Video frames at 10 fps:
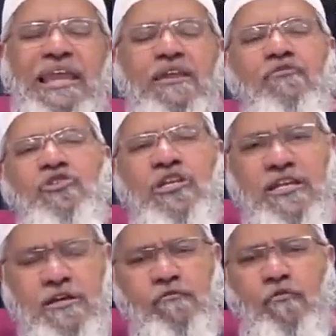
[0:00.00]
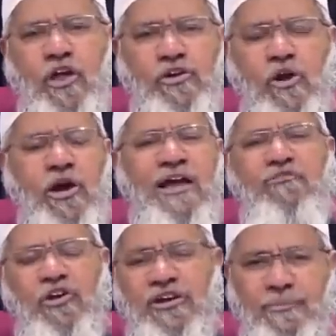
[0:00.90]
individually for your talk, I
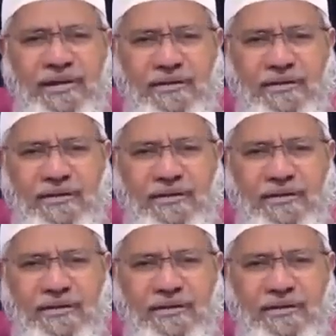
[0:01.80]
will not debate.